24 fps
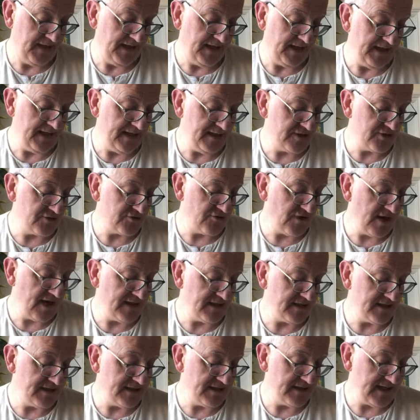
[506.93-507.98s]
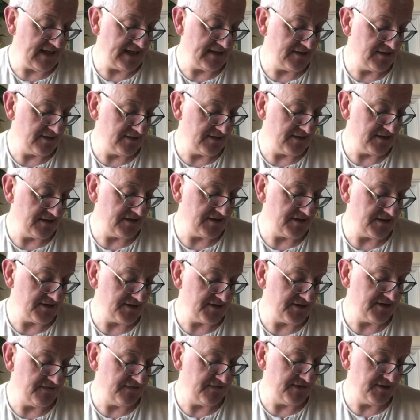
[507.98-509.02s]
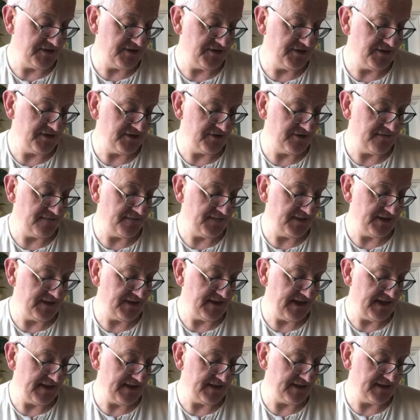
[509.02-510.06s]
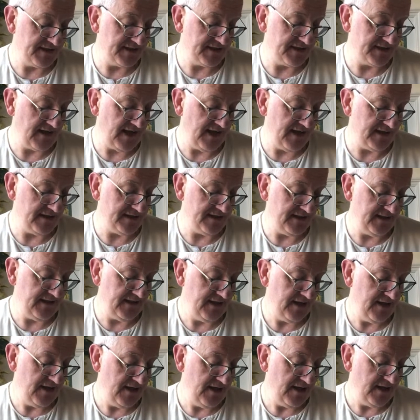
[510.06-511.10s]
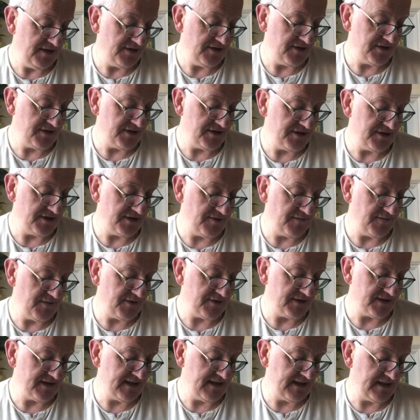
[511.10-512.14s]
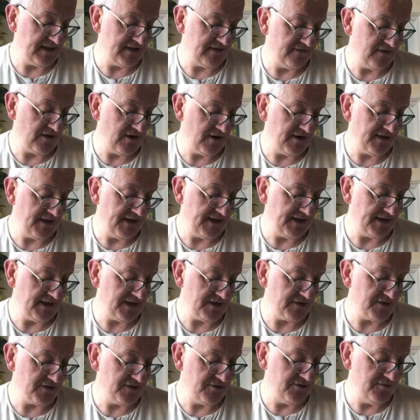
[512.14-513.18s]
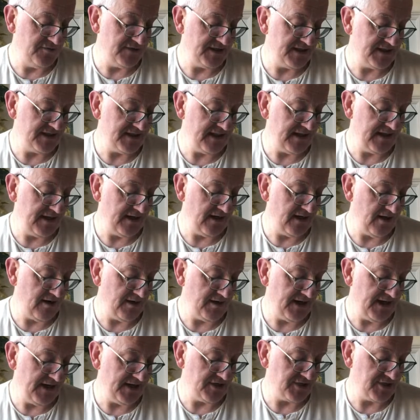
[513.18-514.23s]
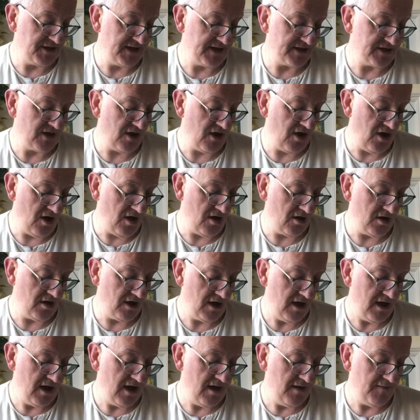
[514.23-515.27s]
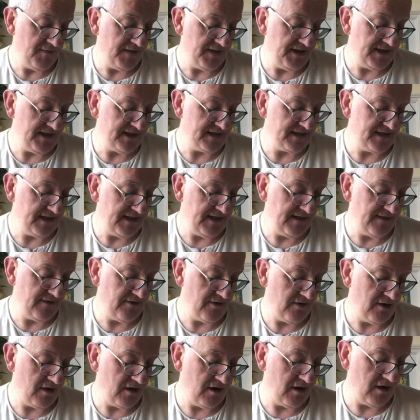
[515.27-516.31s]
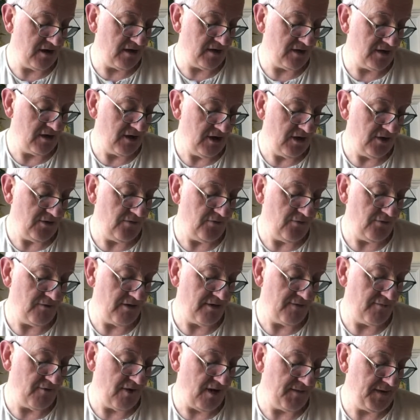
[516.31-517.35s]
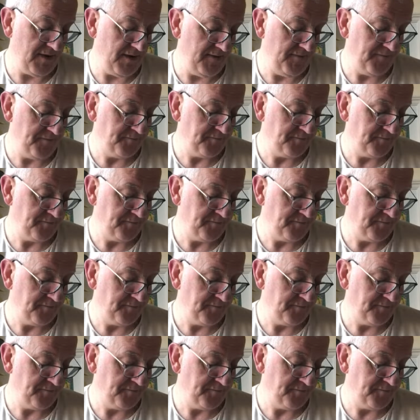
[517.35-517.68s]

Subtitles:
He is transcendental to such divisions of mundane society, just as the personality of Godhead assumes his incarnation as a hog, but he is neither a hog nor a Brahma.